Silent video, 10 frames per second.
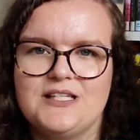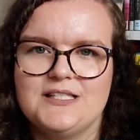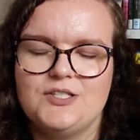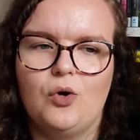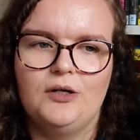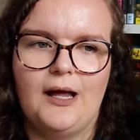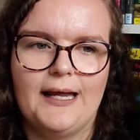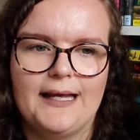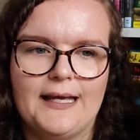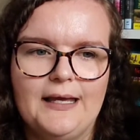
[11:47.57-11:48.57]
It's not
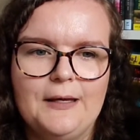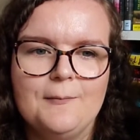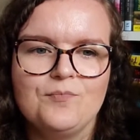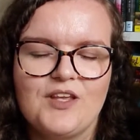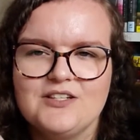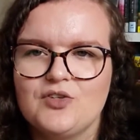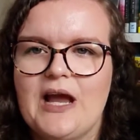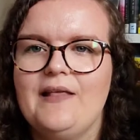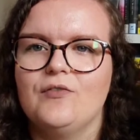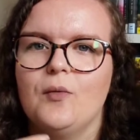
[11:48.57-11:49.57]
like, yes,
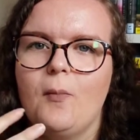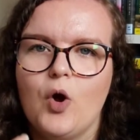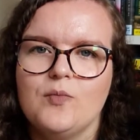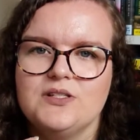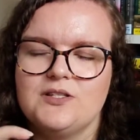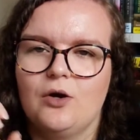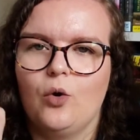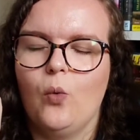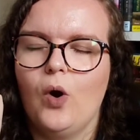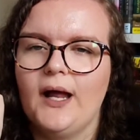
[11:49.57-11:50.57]
okay, there are moments that are
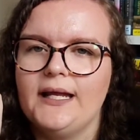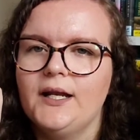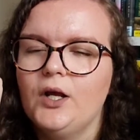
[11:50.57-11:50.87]
quite